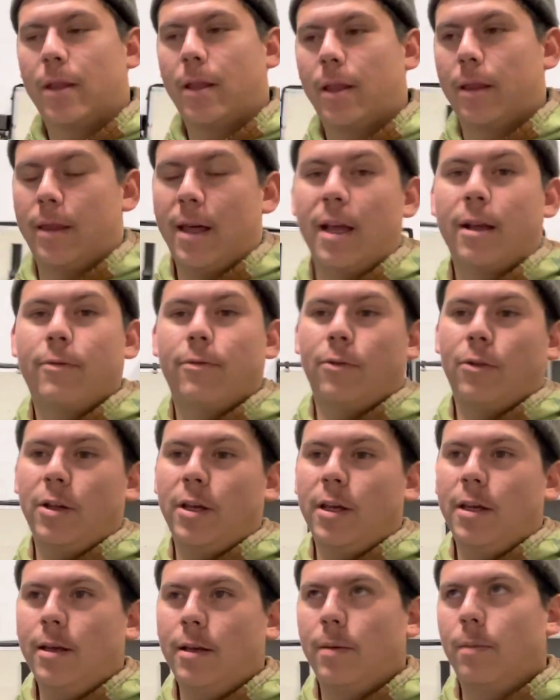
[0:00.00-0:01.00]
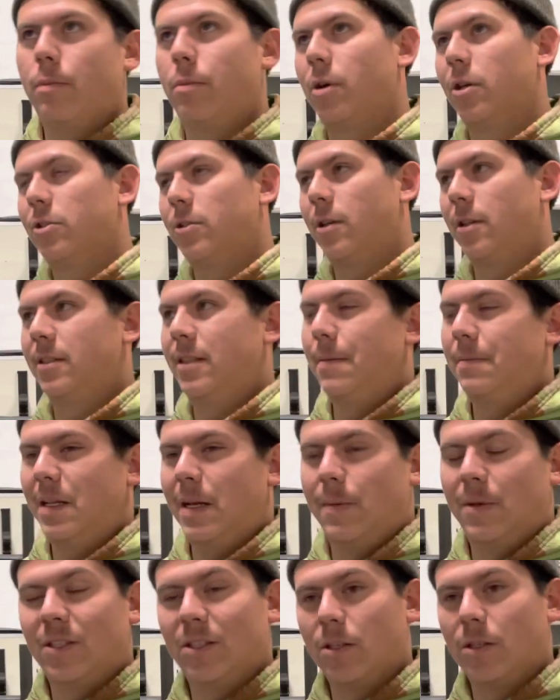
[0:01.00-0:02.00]
Thankfully, but also at the same
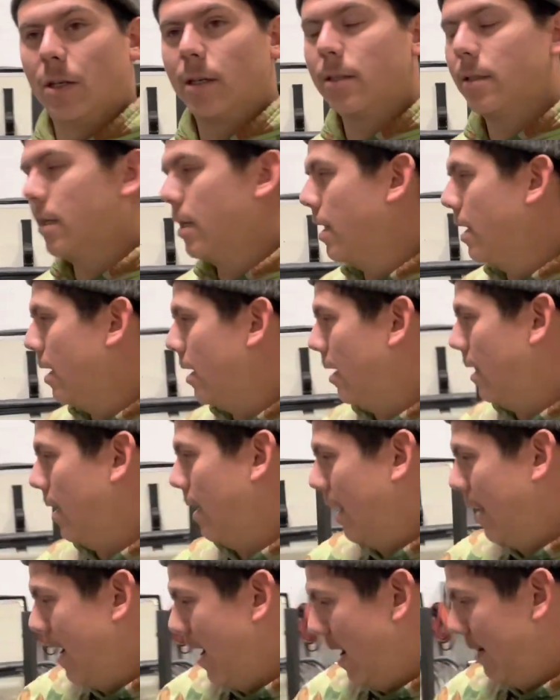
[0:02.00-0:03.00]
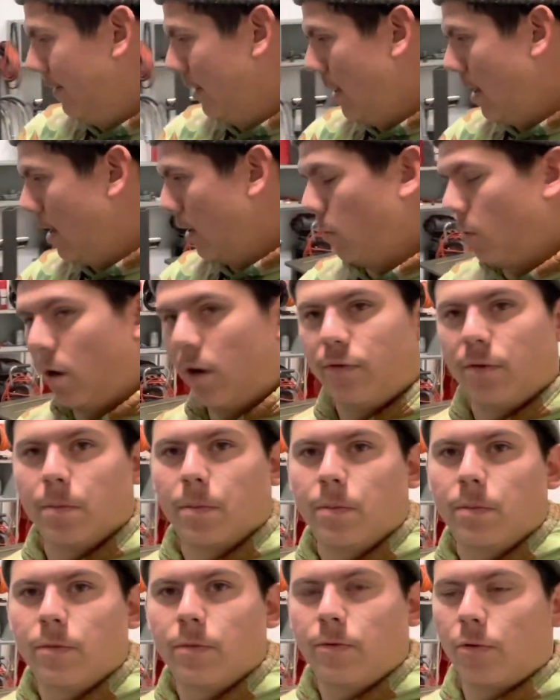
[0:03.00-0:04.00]
time, it sucks. I have a lot of work
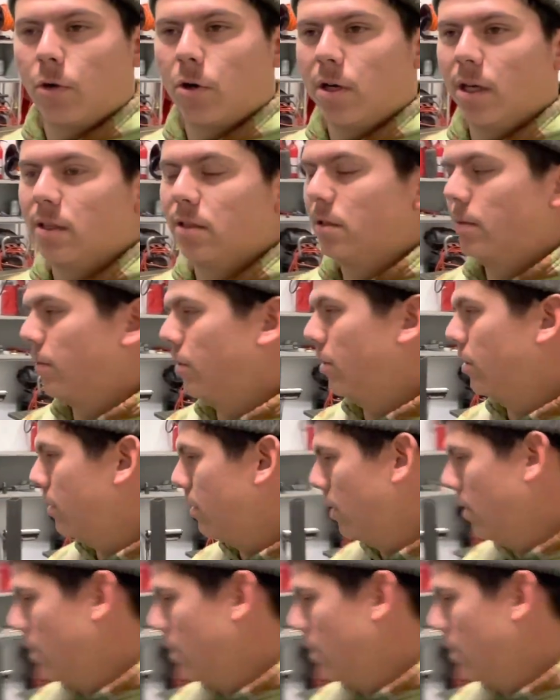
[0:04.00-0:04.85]
for customers.